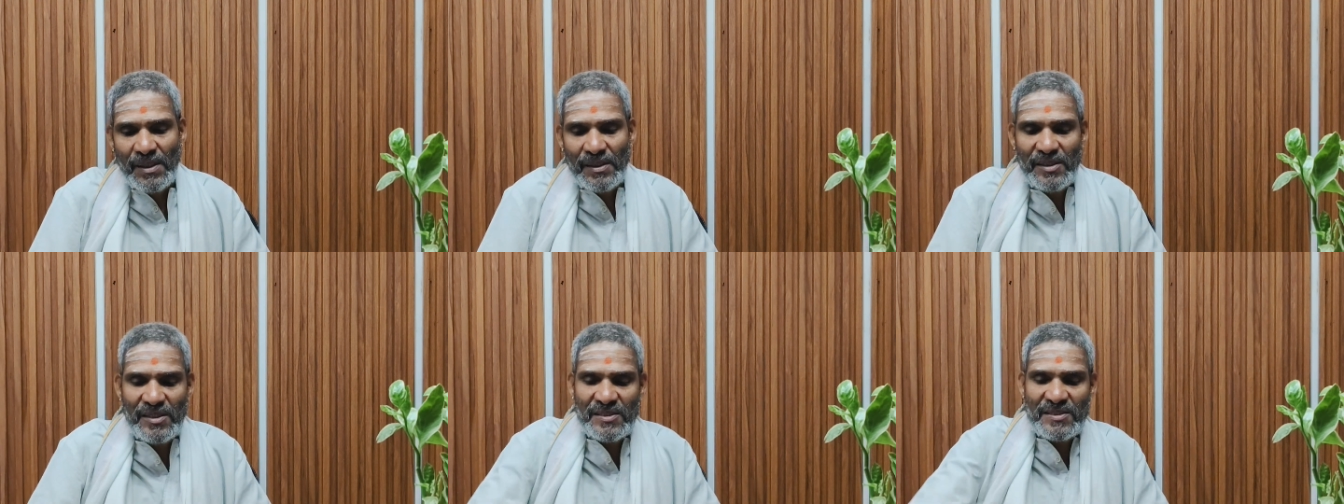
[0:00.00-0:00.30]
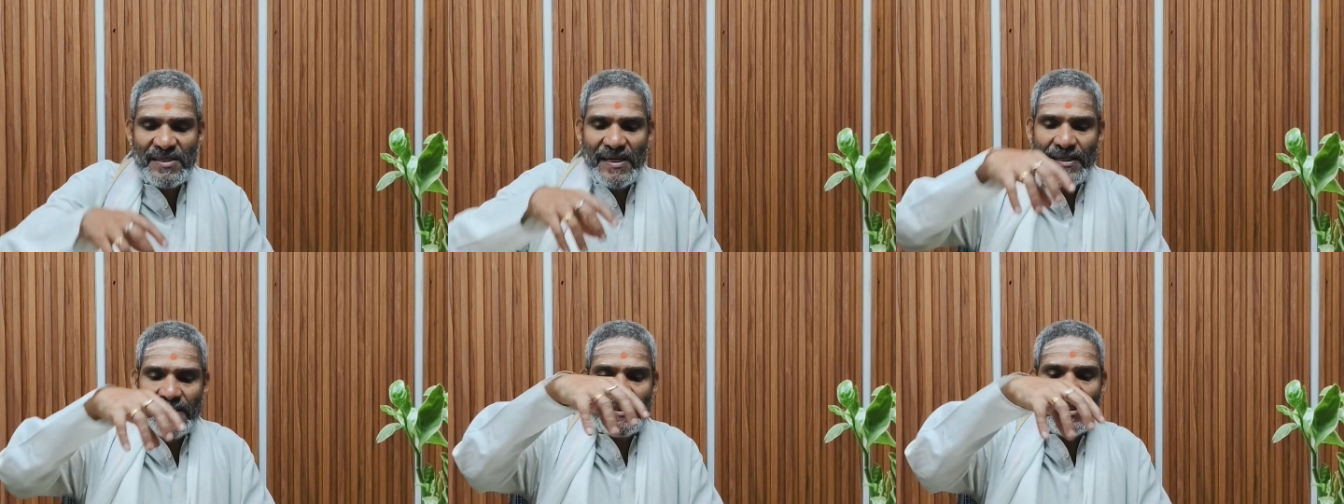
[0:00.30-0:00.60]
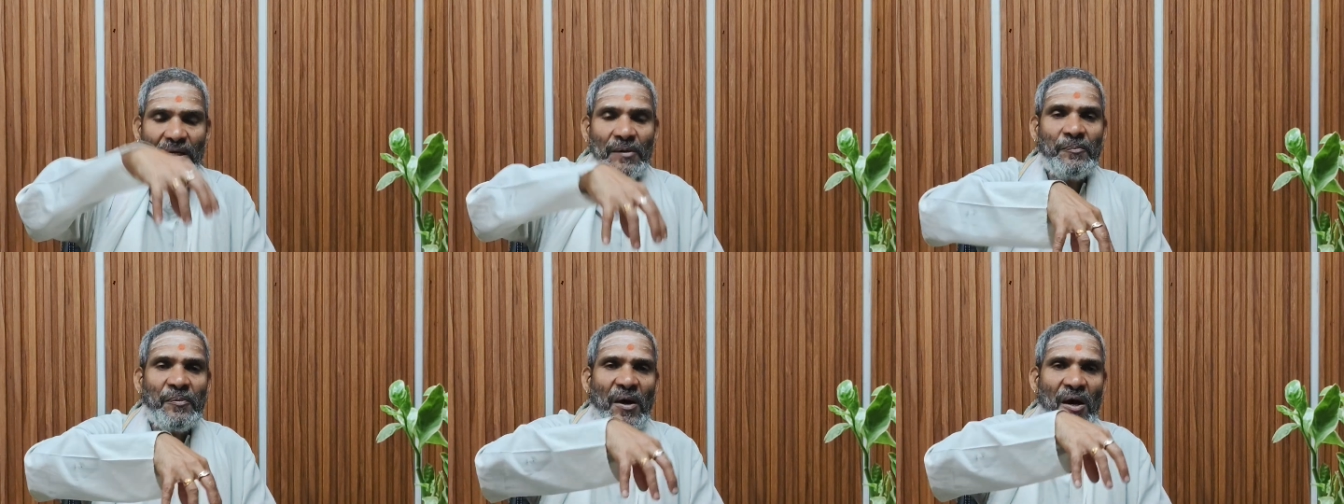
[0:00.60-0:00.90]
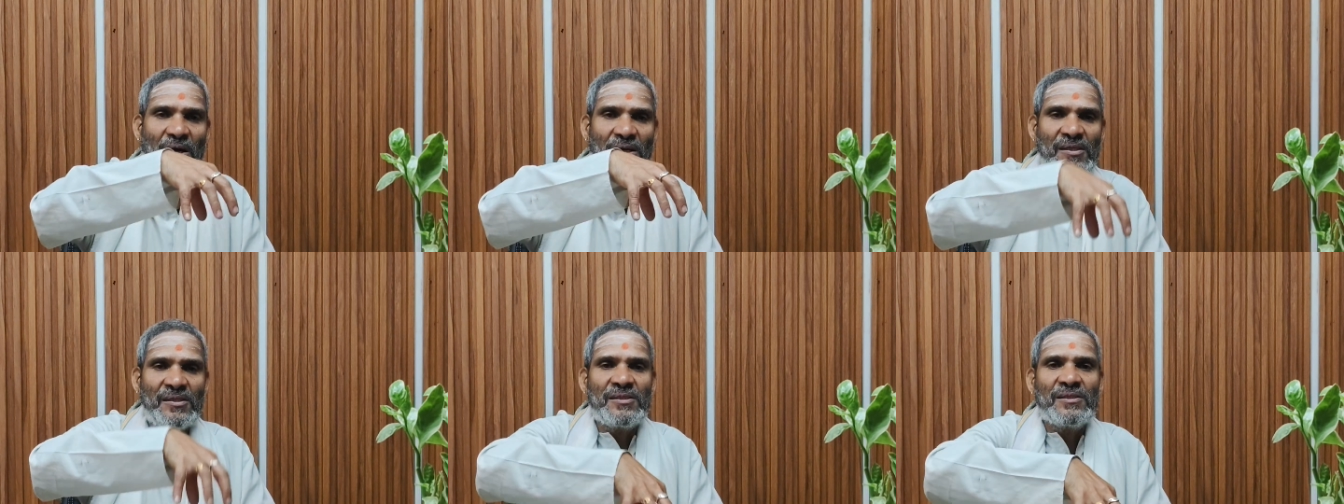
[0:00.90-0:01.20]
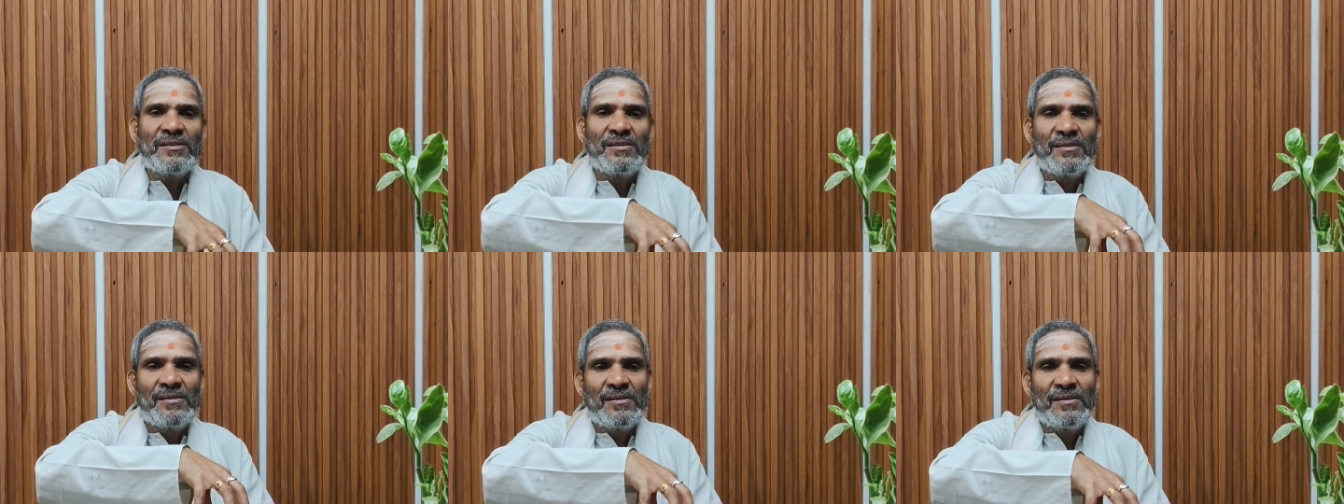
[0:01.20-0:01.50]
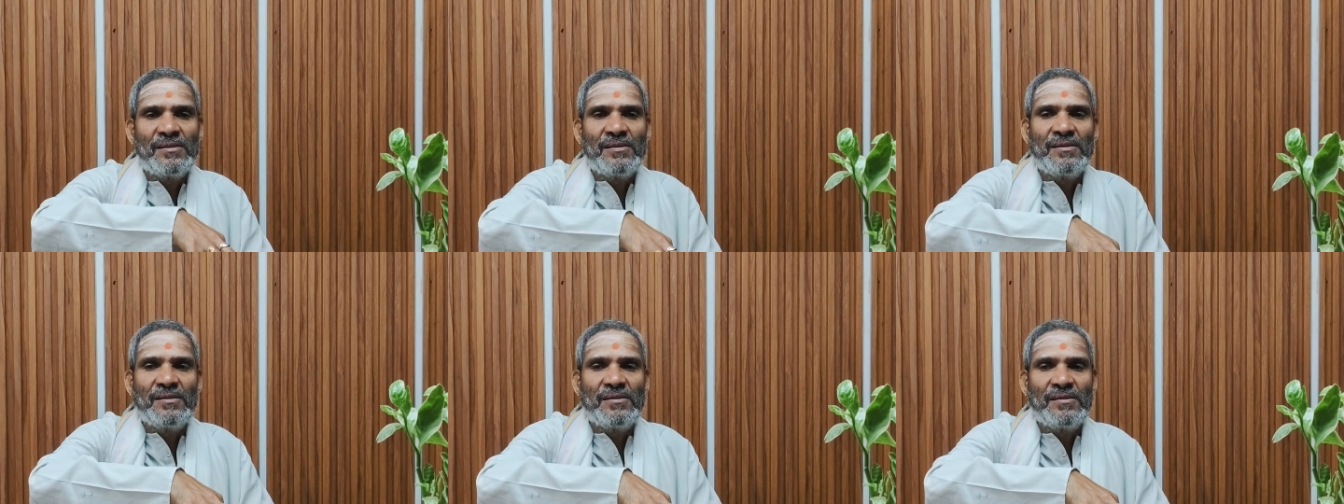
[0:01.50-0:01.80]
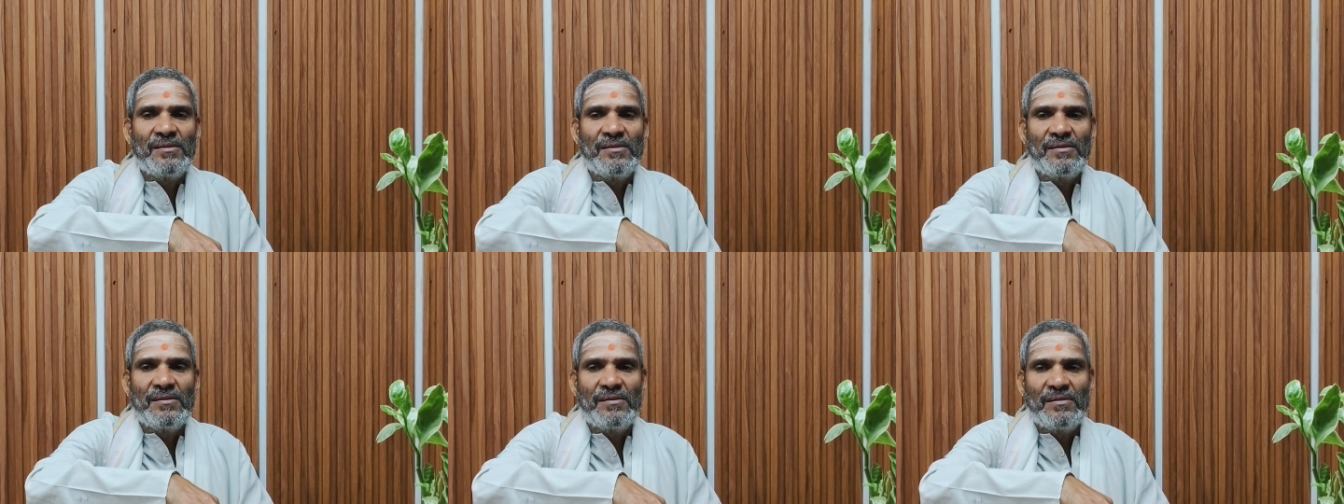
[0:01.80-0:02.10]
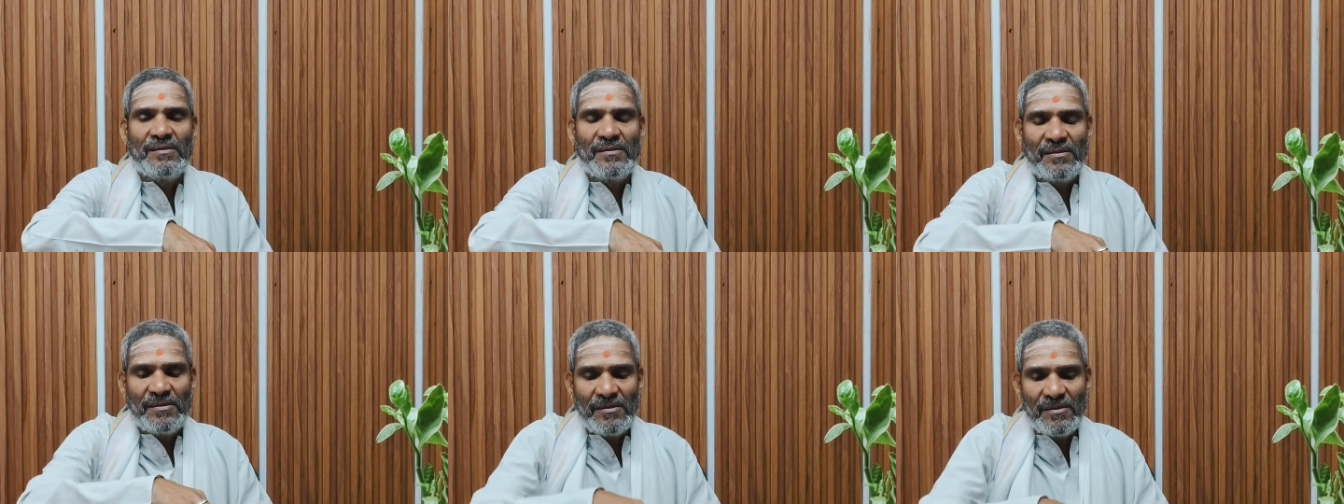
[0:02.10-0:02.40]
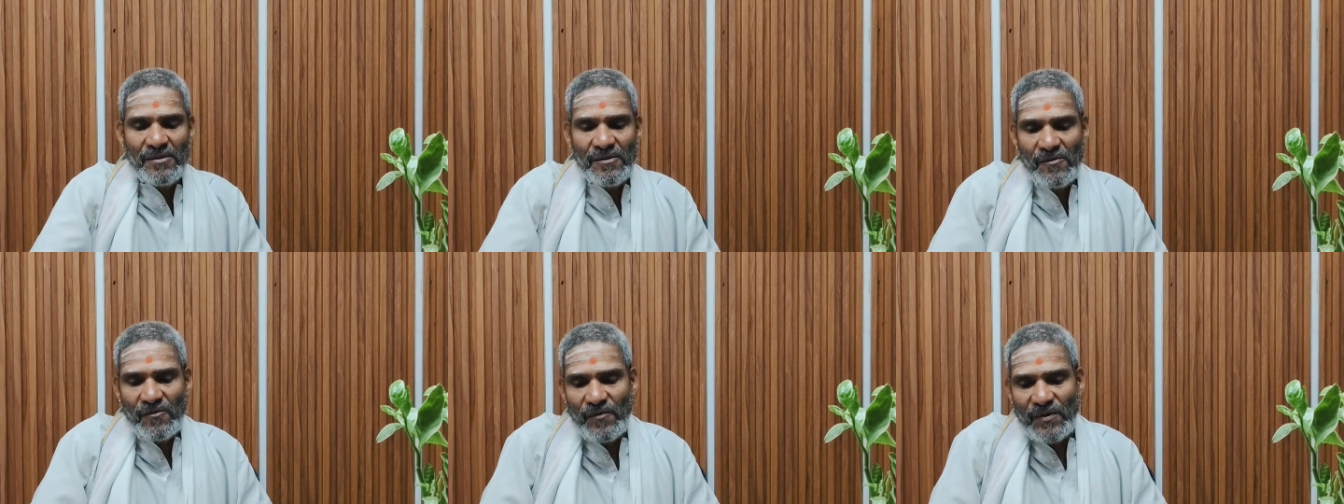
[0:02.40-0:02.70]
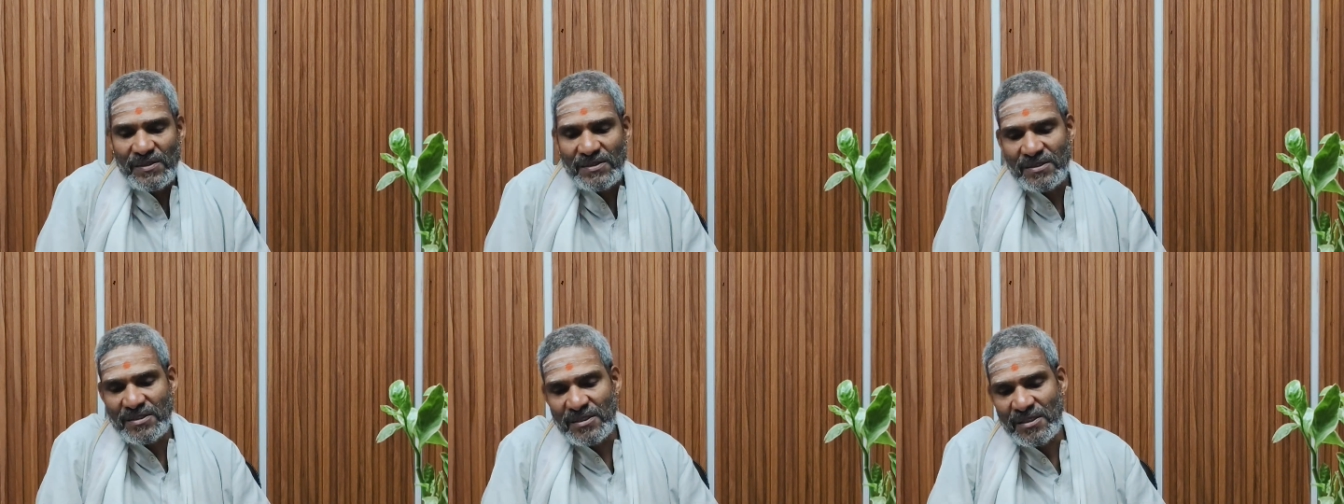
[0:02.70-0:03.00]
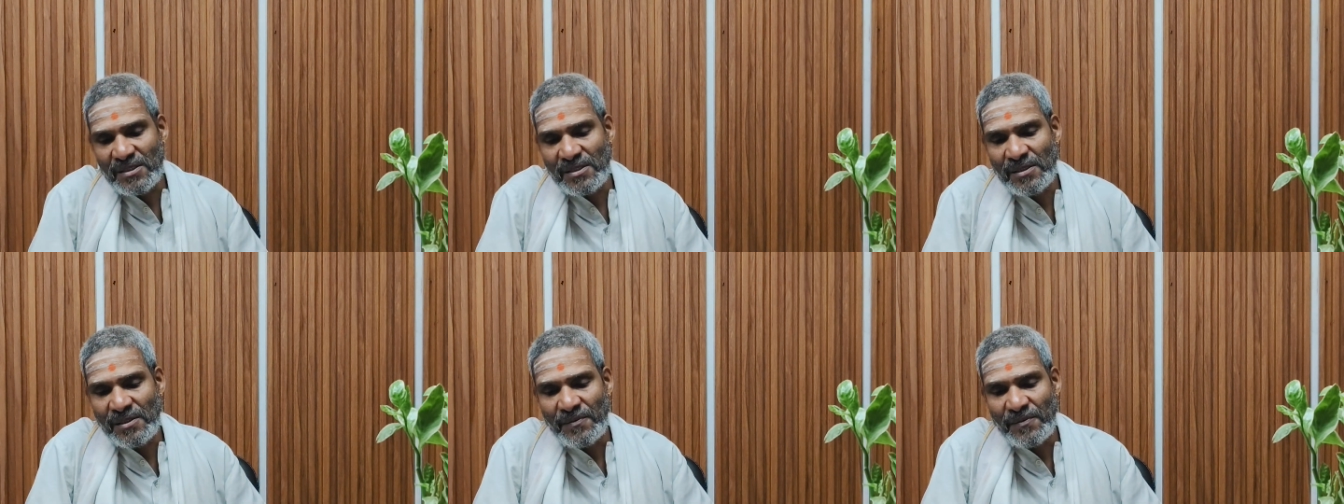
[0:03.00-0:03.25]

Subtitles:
The central part was